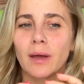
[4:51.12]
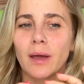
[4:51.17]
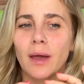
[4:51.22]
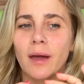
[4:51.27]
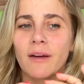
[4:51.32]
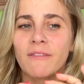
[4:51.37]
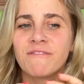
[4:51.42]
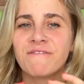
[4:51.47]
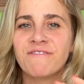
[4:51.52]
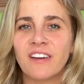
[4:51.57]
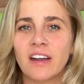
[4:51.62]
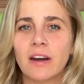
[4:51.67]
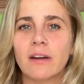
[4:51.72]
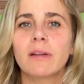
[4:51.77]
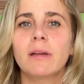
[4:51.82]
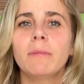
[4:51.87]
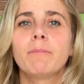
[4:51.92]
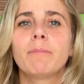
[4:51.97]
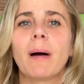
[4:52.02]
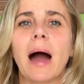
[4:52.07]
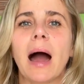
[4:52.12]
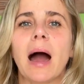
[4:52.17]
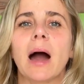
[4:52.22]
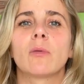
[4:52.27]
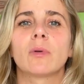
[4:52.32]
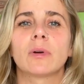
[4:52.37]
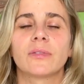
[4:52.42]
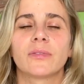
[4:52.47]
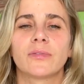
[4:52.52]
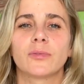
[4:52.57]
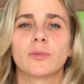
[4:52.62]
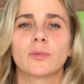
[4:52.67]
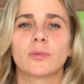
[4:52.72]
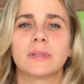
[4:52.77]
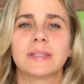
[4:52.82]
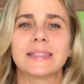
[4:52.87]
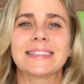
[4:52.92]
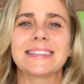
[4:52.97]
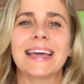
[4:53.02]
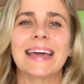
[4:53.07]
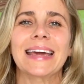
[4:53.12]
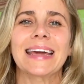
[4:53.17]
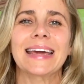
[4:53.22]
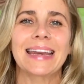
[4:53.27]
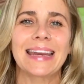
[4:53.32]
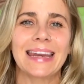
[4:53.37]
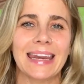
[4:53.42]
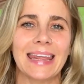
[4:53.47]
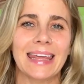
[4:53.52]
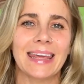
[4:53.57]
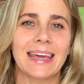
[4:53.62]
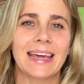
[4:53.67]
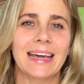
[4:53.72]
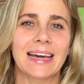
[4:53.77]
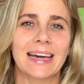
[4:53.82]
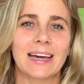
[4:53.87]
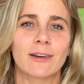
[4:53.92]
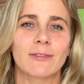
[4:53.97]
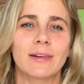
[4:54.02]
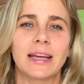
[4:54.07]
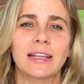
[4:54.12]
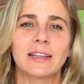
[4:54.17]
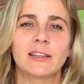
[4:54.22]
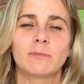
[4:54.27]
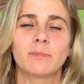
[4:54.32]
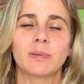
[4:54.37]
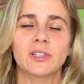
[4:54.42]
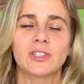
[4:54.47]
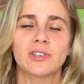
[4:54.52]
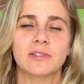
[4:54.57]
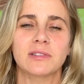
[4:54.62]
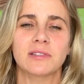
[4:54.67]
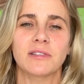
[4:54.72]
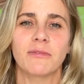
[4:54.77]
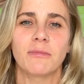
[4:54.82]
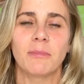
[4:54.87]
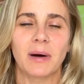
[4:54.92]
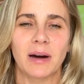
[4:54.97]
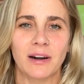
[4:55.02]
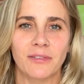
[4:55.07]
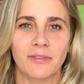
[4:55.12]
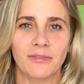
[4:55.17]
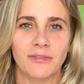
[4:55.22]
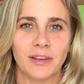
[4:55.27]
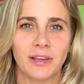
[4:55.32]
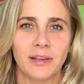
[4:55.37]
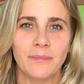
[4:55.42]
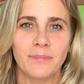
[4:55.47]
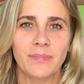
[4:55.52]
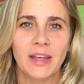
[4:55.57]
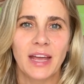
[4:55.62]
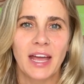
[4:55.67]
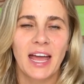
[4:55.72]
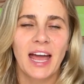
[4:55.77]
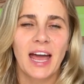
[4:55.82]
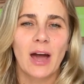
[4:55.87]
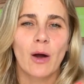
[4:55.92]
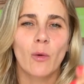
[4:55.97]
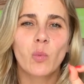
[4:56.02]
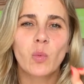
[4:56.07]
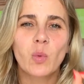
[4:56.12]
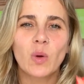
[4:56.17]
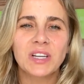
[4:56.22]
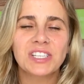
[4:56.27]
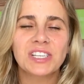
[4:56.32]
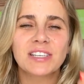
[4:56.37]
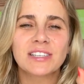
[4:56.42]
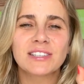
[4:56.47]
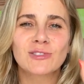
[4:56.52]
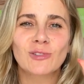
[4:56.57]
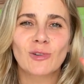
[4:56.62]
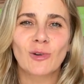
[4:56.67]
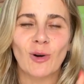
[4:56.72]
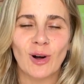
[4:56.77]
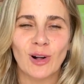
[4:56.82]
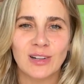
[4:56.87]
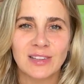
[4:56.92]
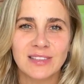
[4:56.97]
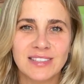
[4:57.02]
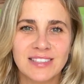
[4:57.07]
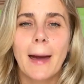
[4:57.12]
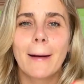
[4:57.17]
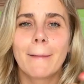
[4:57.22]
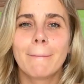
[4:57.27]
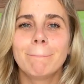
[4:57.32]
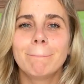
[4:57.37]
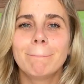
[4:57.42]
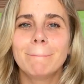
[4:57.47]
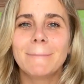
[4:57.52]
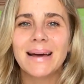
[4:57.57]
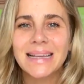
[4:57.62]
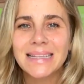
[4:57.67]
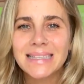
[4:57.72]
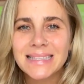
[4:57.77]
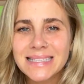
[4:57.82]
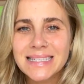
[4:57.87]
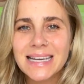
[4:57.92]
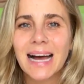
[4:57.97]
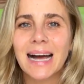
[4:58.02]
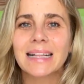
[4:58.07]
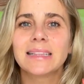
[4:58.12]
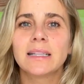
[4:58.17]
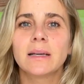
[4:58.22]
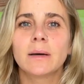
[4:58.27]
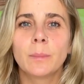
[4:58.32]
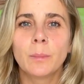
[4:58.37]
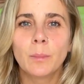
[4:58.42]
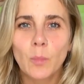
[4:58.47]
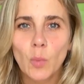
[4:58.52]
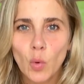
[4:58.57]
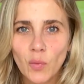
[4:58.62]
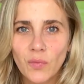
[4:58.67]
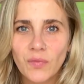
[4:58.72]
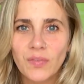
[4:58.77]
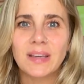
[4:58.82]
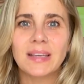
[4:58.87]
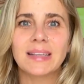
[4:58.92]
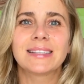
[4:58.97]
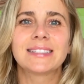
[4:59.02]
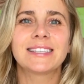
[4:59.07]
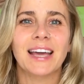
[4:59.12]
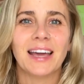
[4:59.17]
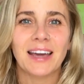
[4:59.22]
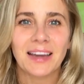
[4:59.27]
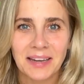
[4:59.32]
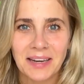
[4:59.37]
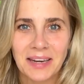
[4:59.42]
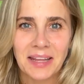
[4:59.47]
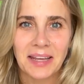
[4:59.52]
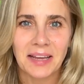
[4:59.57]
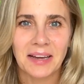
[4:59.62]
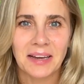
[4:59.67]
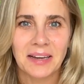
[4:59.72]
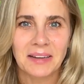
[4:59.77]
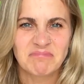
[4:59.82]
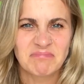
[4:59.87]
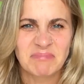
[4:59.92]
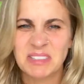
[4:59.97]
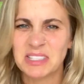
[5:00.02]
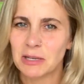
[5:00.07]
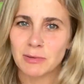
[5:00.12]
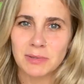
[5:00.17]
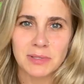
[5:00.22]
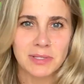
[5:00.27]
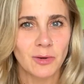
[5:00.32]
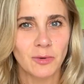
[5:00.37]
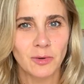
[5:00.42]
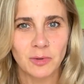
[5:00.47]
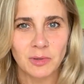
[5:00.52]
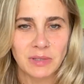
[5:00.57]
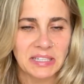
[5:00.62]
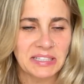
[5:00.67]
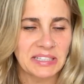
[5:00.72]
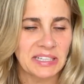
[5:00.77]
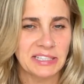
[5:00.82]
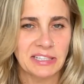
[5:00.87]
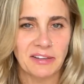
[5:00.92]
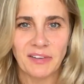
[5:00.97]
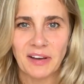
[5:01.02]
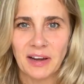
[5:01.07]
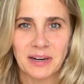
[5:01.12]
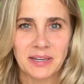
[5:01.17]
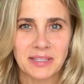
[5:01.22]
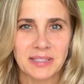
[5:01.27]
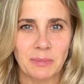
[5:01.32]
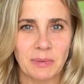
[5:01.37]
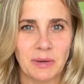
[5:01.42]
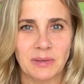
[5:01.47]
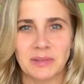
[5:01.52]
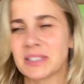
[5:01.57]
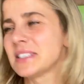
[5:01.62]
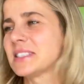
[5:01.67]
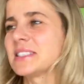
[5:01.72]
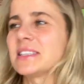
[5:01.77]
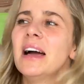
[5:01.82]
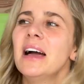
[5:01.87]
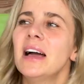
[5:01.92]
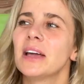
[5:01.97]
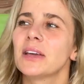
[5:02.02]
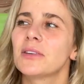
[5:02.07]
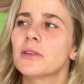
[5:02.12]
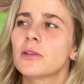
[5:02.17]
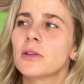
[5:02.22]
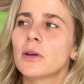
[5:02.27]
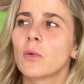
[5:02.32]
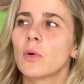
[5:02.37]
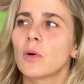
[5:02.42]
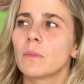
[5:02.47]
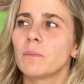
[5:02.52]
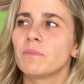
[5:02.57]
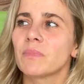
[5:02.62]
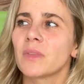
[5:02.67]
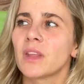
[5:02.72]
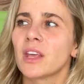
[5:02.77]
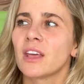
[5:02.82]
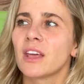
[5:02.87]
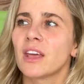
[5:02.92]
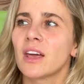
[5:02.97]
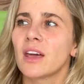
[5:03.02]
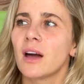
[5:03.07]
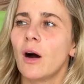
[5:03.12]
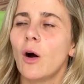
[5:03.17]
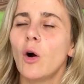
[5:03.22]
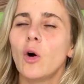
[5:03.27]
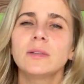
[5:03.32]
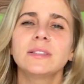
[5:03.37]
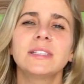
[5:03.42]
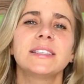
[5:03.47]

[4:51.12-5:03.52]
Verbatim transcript: very powerful technique created by Joseph Murphy, which is called mental movie technique. Sounds so cool. And I never heard about this. You know, all the